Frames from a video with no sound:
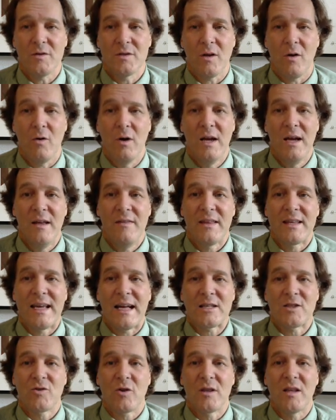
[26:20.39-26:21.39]
So the
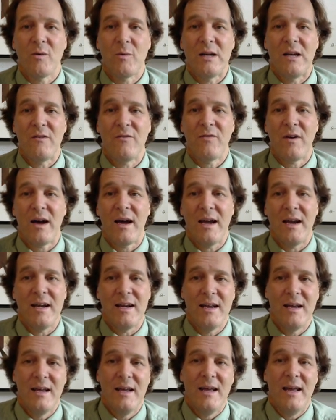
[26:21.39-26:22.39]
getString that we
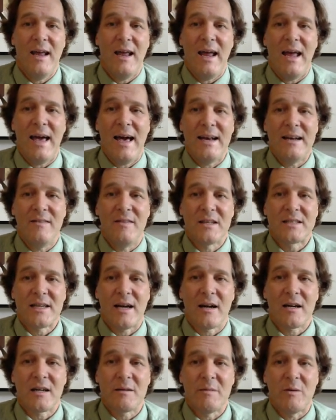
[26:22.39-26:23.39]
defined added this
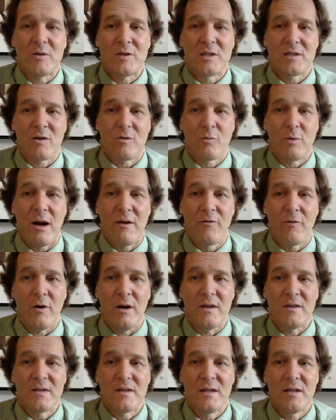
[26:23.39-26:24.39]
argument, which is a
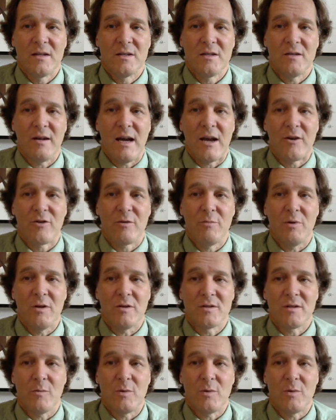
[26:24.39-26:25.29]
reference to attributes.